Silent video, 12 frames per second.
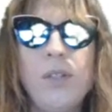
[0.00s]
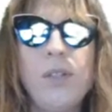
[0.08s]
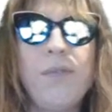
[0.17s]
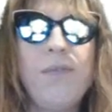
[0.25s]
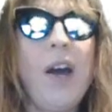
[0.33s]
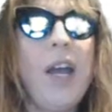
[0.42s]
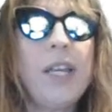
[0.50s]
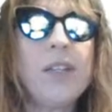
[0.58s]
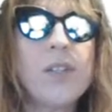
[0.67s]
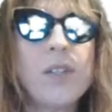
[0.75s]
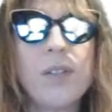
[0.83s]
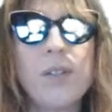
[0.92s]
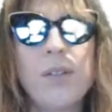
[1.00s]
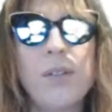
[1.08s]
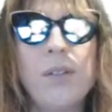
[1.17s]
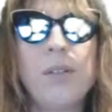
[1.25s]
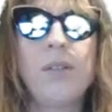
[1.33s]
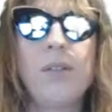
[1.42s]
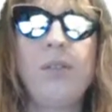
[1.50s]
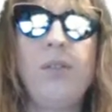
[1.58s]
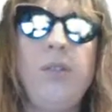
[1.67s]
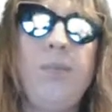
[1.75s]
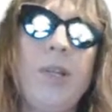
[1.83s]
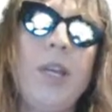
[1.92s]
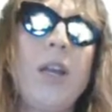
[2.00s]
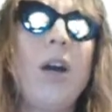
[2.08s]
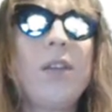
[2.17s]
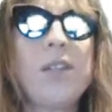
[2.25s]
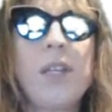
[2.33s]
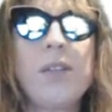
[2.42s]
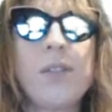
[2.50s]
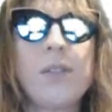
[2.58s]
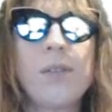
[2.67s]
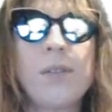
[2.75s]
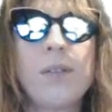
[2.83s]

to find duplicate content.